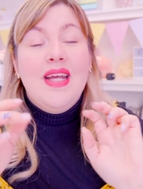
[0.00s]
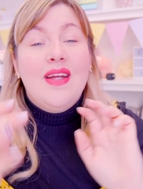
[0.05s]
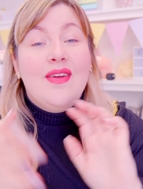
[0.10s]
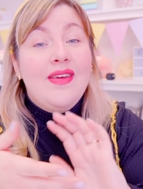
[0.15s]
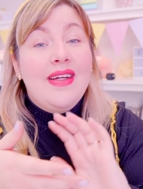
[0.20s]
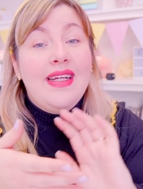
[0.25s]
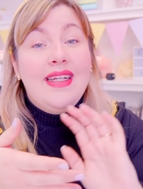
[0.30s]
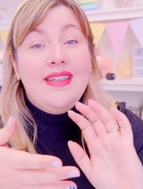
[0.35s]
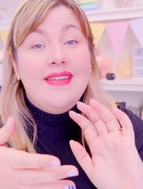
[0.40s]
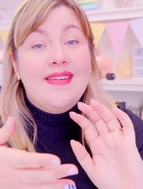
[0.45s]

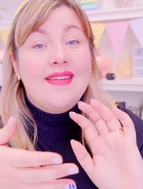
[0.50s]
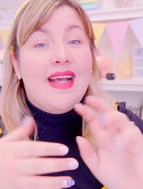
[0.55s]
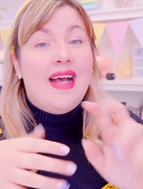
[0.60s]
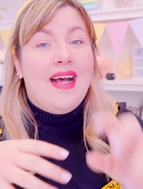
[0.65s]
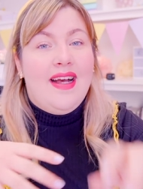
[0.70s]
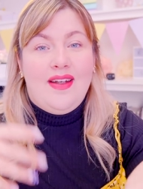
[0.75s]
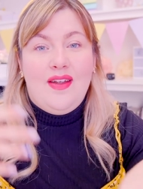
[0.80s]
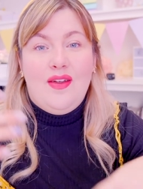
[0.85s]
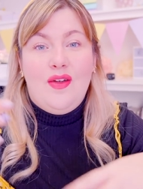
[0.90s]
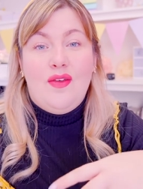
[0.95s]
greetings
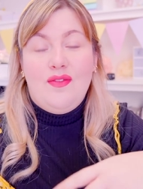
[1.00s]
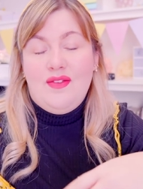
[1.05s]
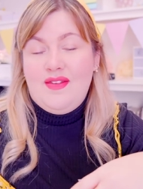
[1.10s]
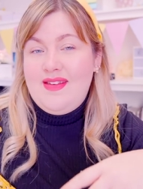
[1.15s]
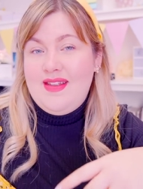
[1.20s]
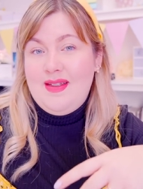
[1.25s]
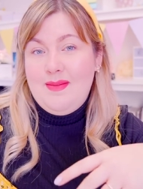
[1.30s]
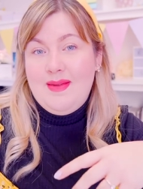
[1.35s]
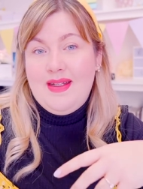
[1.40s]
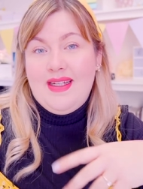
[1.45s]
card and
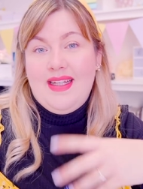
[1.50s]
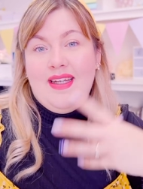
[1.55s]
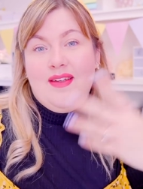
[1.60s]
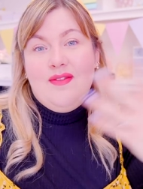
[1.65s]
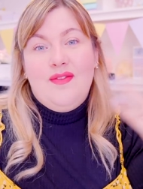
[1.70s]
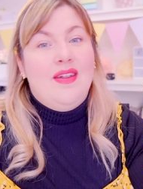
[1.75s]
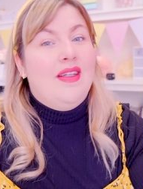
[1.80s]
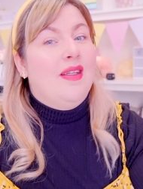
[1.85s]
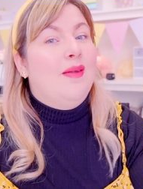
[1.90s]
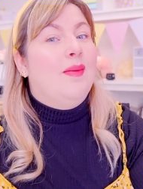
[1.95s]
obviously make it
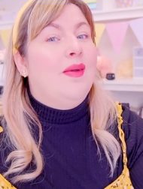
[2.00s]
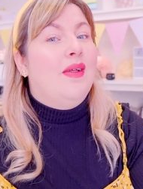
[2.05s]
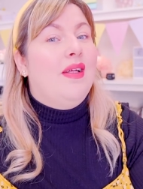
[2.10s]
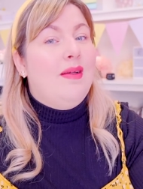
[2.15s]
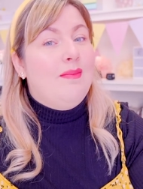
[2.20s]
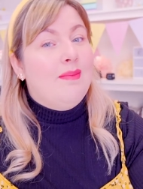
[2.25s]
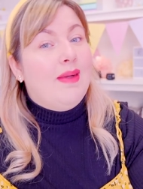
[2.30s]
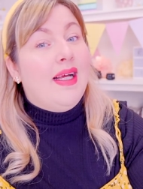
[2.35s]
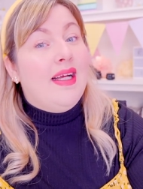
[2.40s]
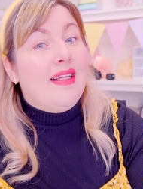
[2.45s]
available
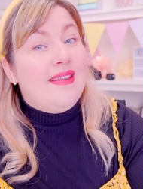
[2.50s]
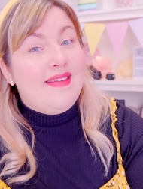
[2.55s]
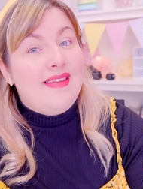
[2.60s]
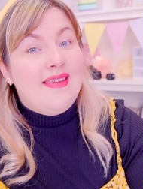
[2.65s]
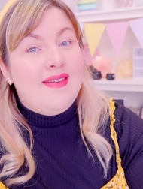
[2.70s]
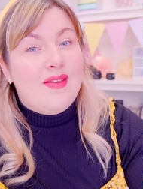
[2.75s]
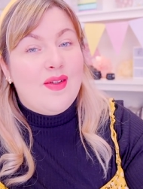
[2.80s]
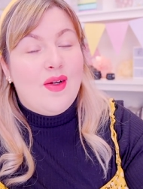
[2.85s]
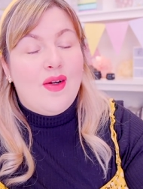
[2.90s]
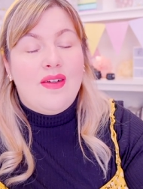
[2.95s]
in my
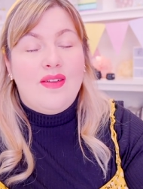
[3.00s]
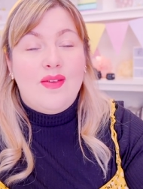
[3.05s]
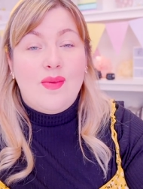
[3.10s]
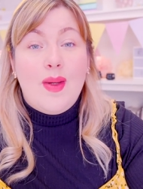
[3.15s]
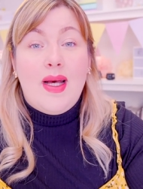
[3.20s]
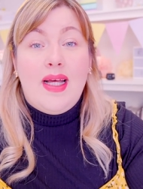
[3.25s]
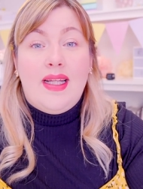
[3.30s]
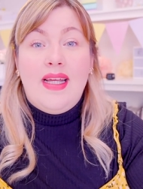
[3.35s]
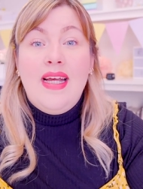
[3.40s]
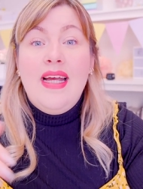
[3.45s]
Etsy store as
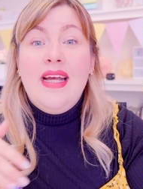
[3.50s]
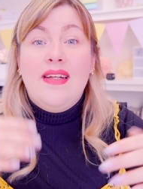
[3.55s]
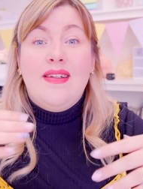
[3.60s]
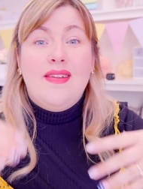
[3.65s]
well